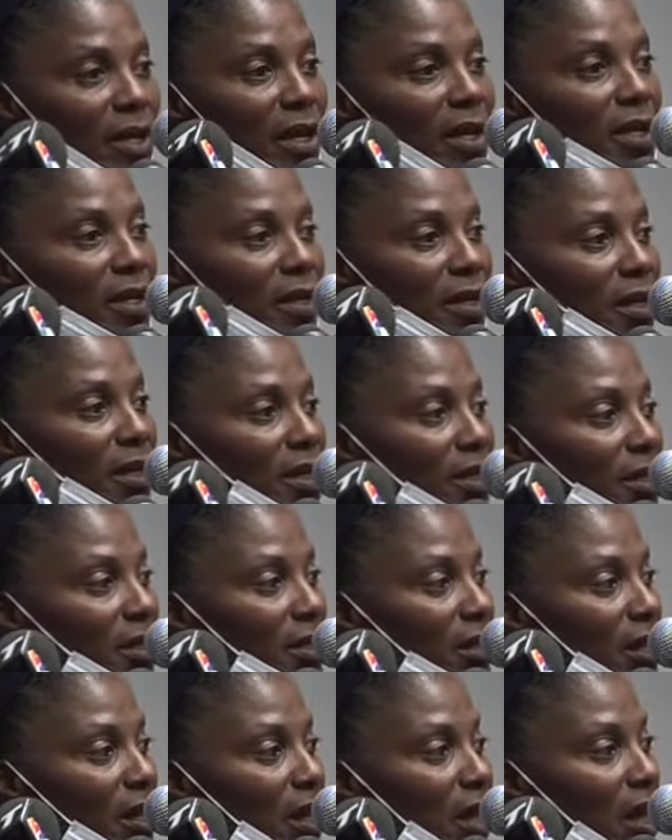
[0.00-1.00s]

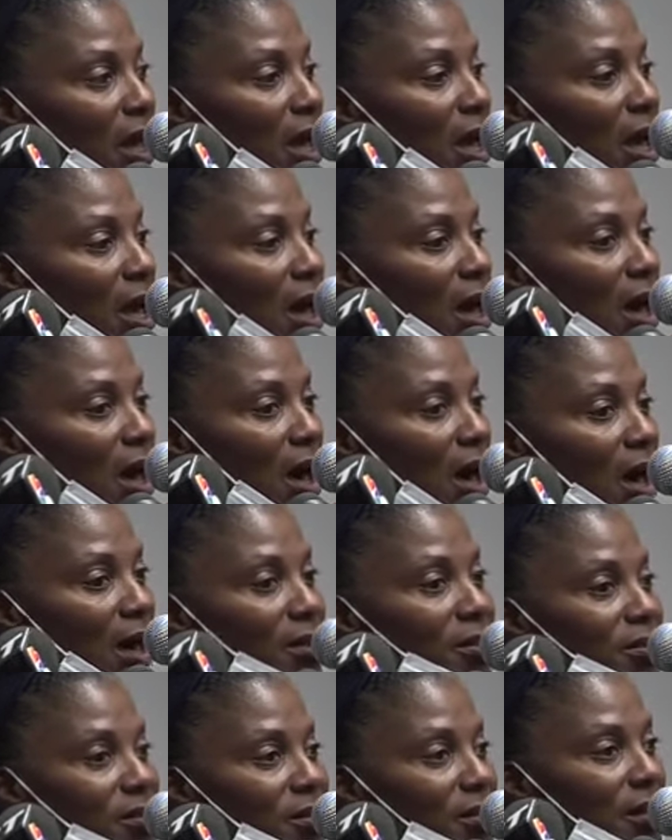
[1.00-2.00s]
again,
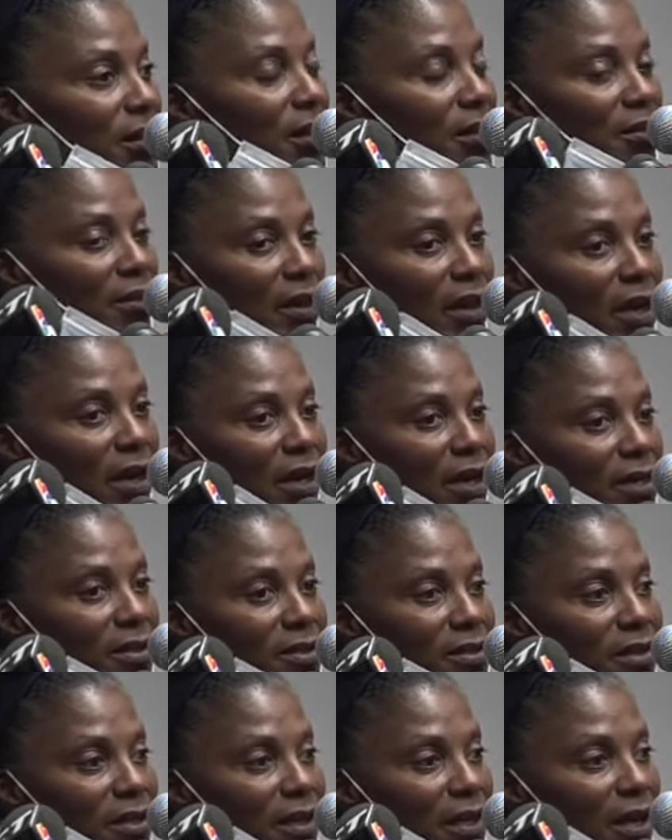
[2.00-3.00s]
I say
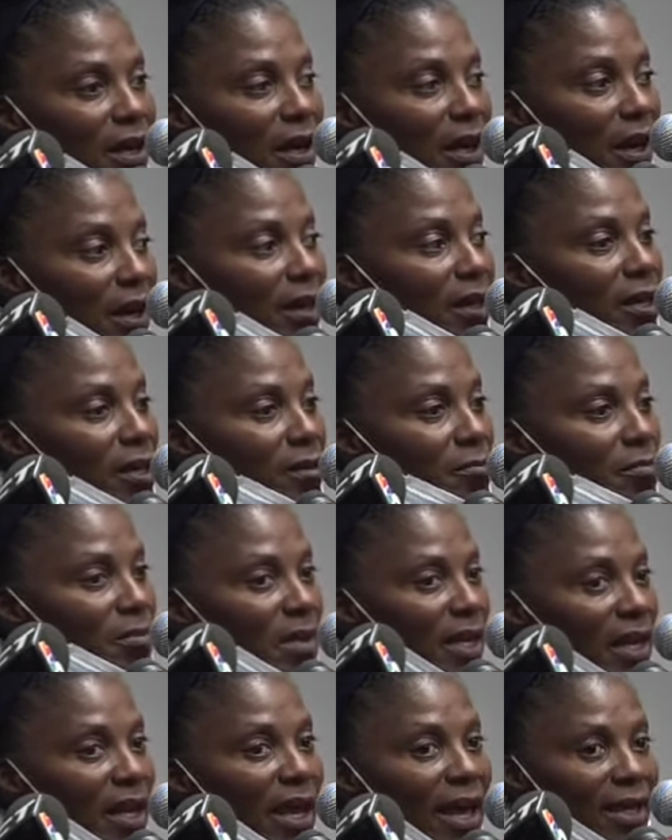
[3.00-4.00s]
that I am
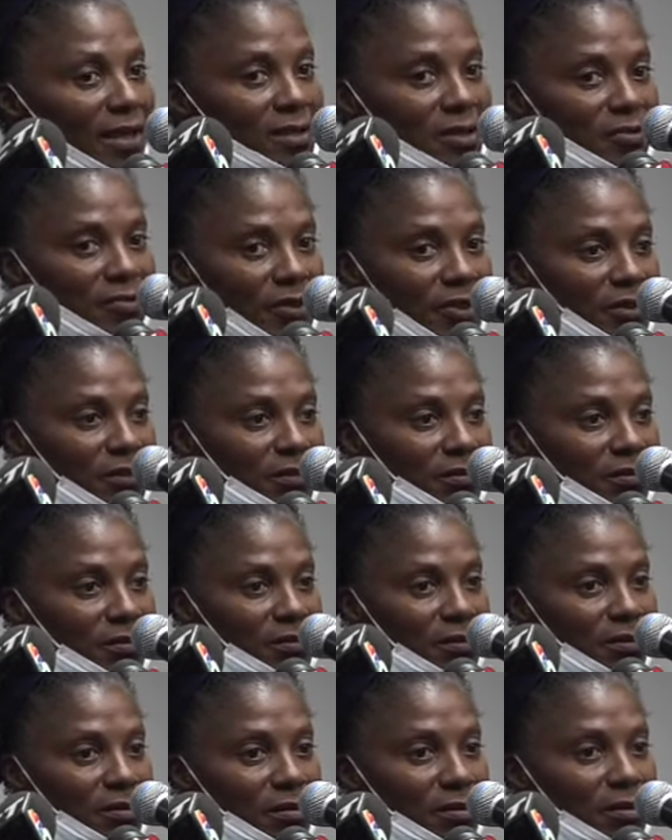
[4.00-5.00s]
an activist,
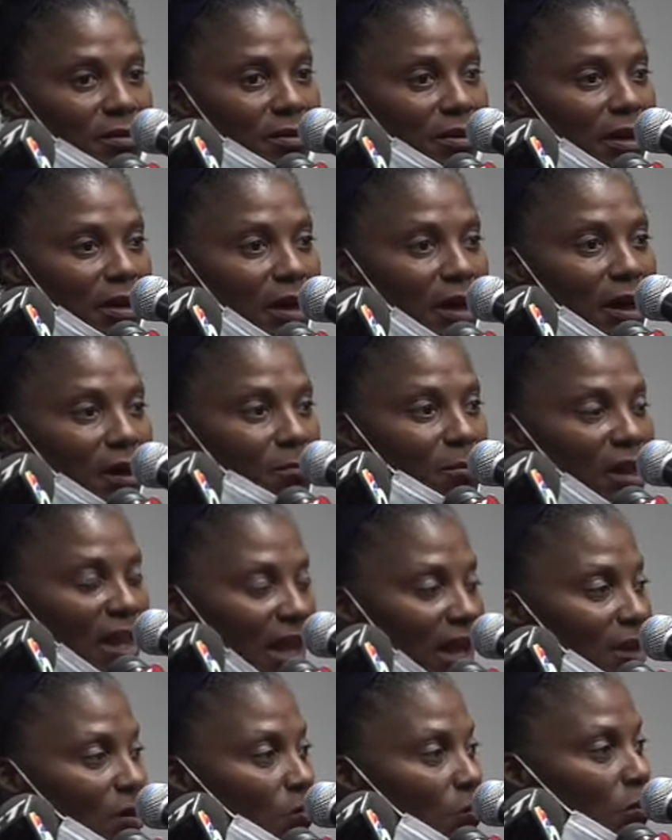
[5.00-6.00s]
a
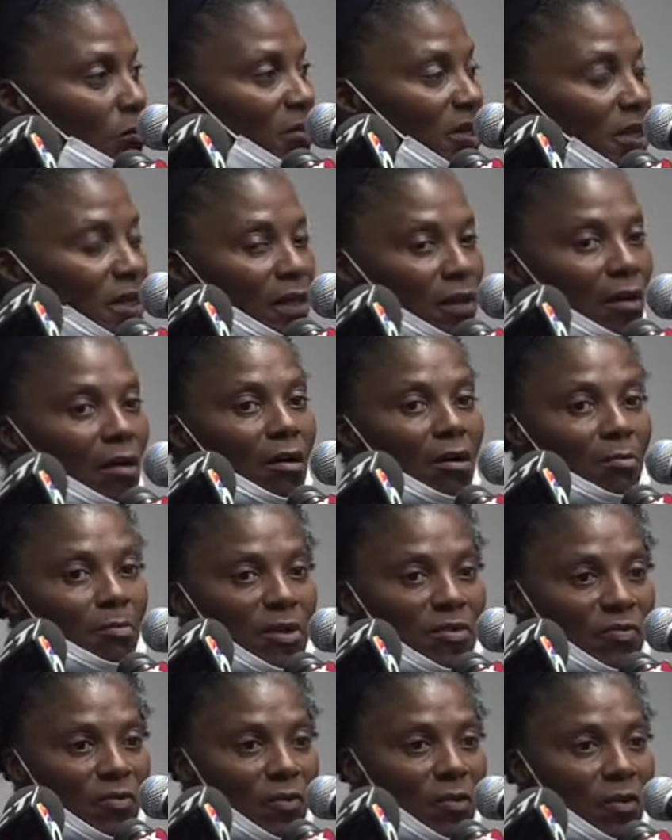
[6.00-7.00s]
black woman, long
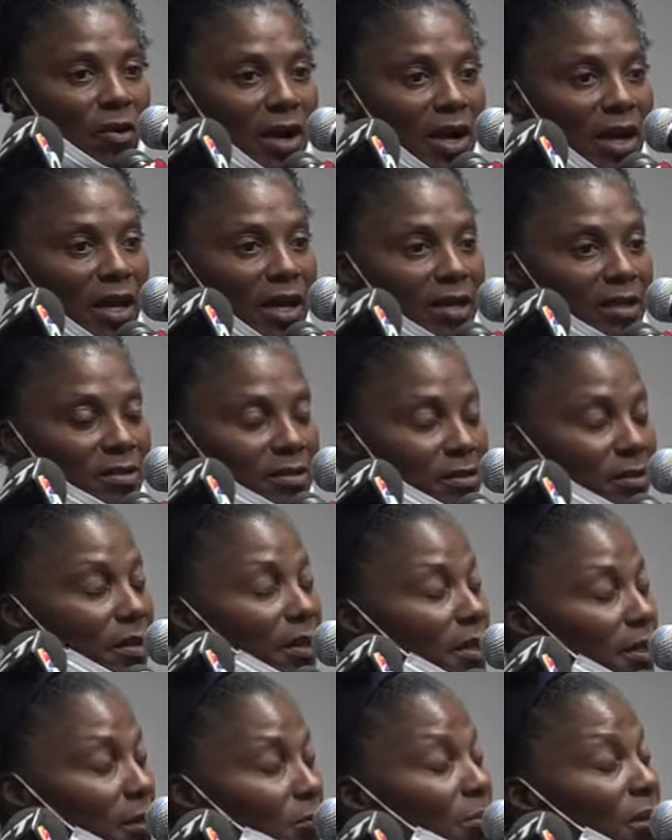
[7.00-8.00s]
before I sit
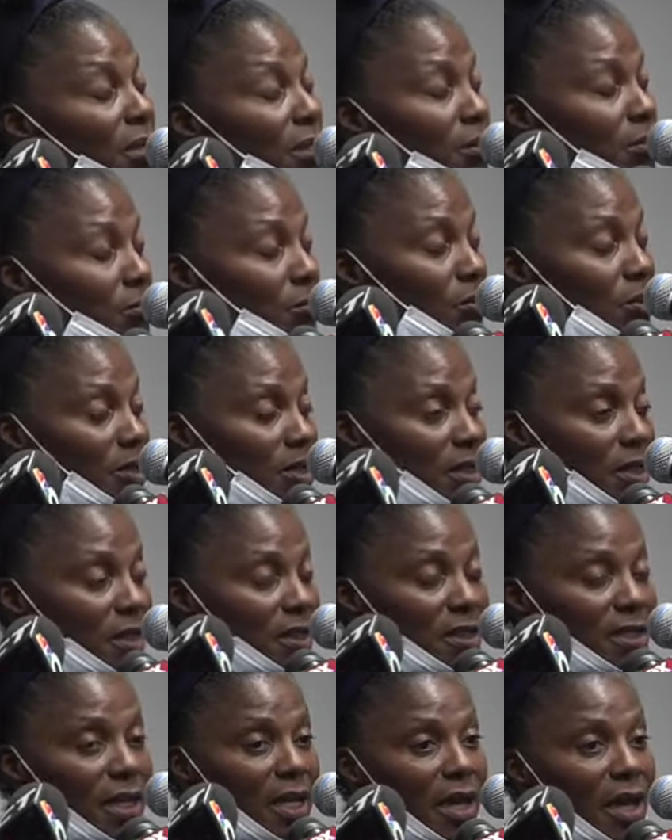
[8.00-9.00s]
in a political
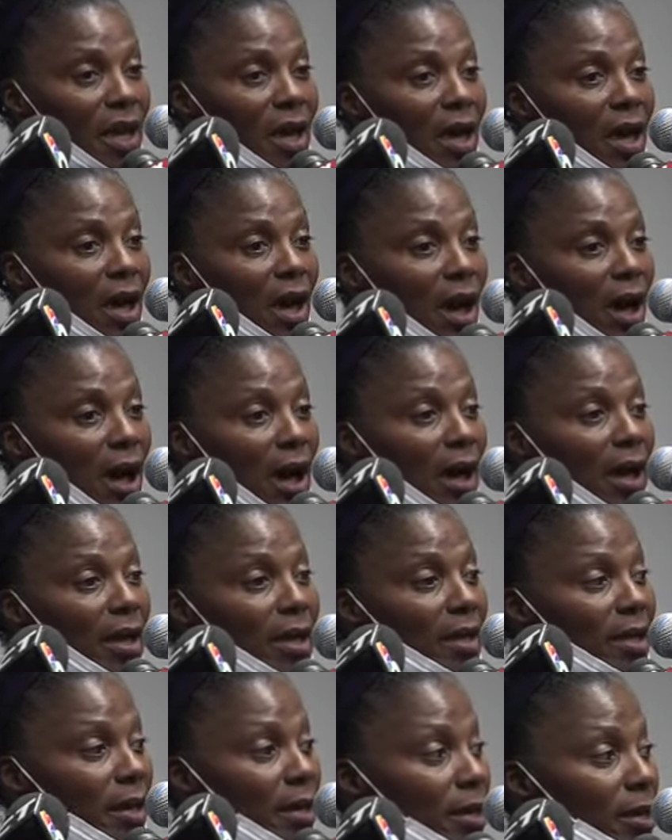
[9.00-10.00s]
seat.
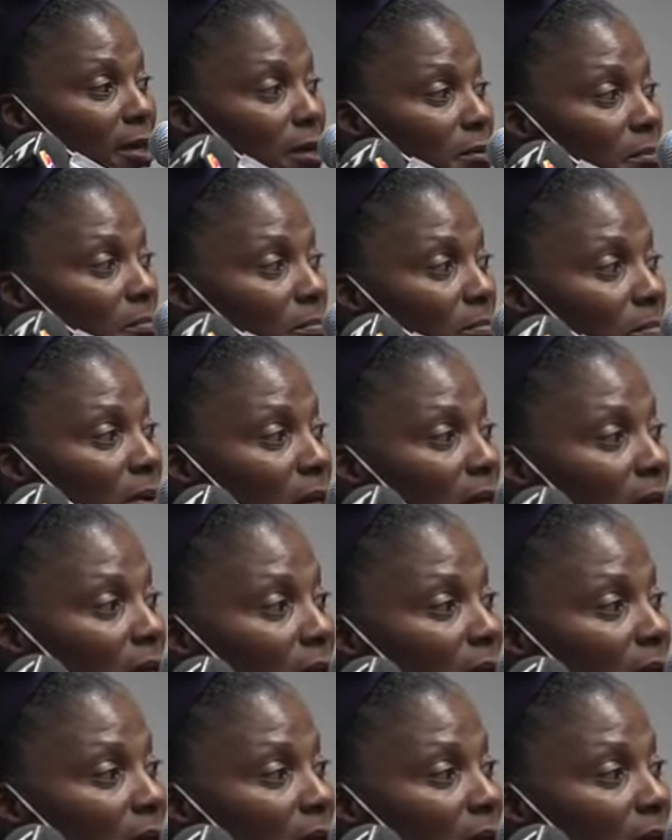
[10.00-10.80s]
I am